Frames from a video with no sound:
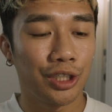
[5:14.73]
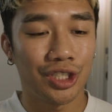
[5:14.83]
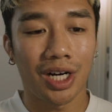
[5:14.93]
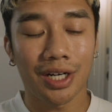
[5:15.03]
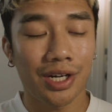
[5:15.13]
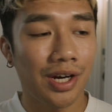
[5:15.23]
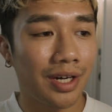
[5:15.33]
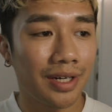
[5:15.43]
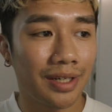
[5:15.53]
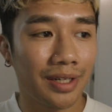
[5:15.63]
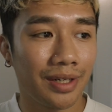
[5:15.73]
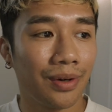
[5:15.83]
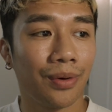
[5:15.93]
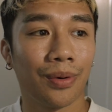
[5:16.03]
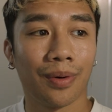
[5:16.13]
shotgun
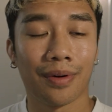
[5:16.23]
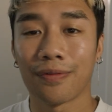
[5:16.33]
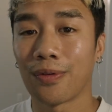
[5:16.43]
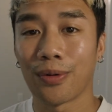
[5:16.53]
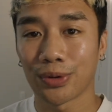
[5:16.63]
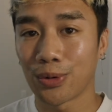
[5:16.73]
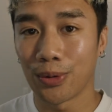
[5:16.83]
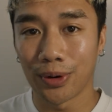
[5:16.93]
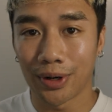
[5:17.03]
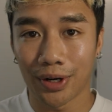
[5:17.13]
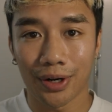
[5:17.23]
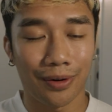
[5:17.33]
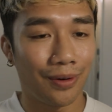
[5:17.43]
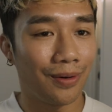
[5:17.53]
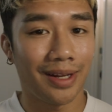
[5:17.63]
or fourth quarter
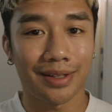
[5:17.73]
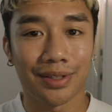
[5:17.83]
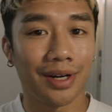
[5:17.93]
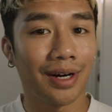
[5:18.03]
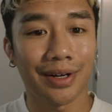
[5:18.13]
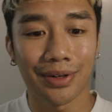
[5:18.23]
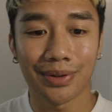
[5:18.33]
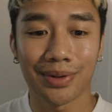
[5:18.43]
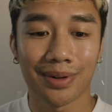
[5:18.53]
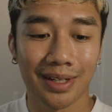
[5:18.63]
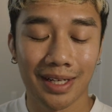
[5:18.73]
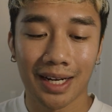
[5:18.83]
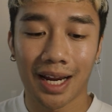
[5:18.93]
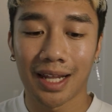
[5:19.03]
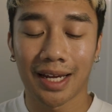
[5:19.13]
or like the huddle,
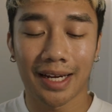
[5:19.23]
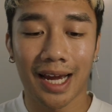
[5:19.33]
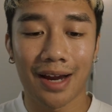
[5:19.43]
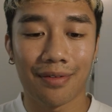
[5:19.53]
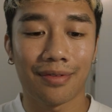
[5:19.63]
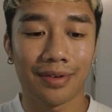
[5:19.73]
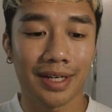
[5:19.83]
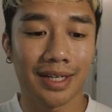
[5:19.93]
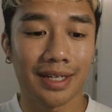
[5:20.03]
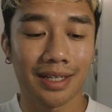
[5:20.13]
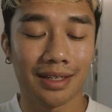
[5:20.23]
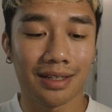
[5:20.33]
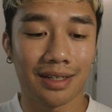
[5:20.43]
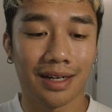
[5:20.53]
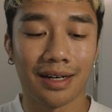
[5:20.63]
and like every
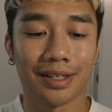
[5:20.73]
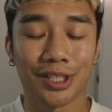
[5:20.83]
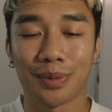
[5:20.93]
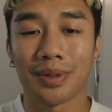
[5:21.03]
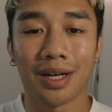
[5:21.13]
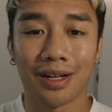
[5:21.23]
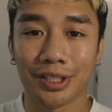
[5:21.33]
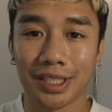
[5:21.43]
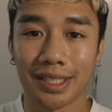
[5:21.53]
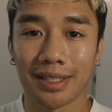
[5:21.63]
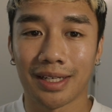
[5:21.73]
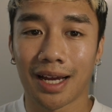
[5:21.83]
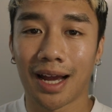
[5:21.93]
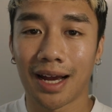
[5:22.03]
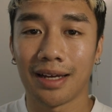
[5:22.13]
terminology
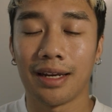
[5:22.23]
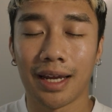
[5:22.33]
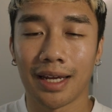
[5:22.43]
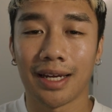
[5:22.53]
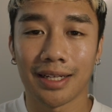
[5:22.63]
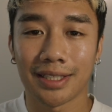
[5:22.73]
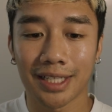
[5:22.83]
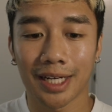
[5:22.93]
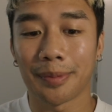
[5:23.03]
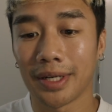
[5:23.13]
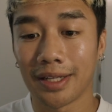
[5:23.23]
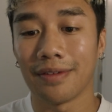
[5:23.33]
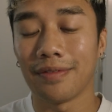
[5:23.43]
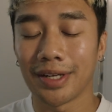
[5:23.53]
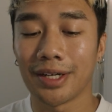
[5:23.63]
had a segment in
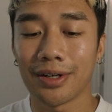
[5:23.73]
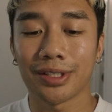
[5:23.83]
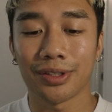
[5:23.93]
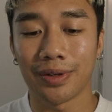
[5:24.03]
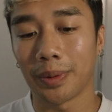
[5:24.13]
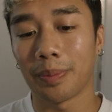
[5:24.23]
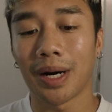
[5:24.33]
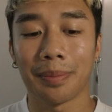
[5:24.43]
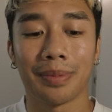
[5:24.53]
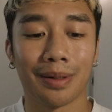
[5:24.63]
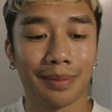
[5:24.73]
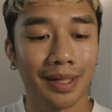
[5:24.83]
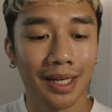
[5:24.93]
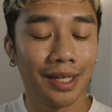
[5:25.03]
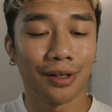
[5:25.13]
the video, so it would pop up
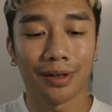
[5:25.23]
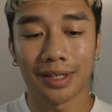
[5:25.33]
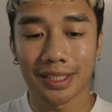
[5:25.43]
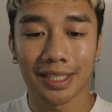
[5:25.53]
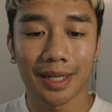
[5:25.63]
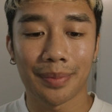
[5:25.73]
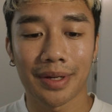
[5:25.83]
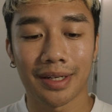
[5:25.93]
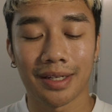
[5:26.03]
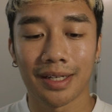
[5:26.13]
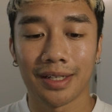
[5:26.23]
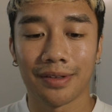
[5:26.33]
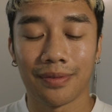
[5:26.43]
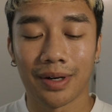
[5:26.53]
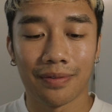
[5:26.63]
during a segment
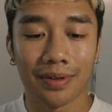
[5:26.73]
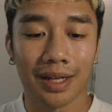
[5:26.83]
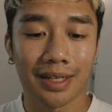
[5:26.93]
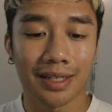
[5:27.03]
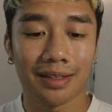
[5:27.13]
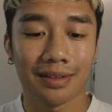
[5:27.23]
of like